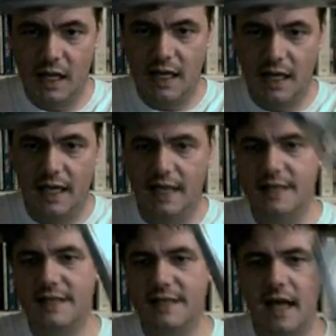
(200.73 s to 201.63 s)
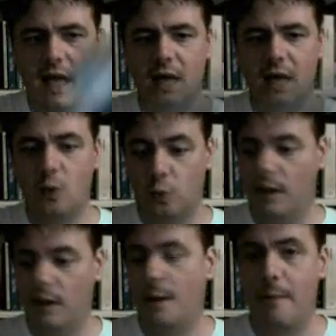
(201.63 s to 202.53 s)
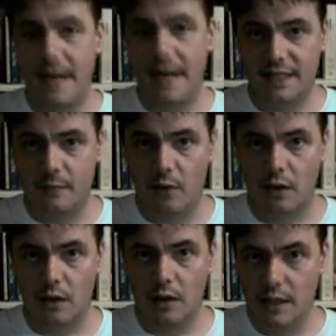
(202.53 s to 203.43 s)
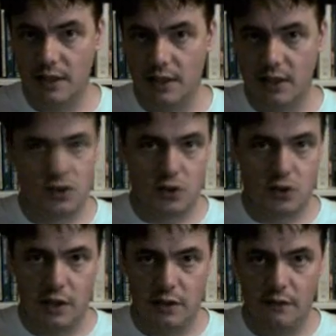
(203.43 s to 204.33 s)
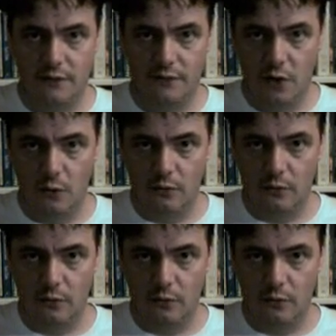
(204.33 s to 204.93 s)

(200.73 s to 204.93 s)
it is a an amazing book. It it's it, if you don't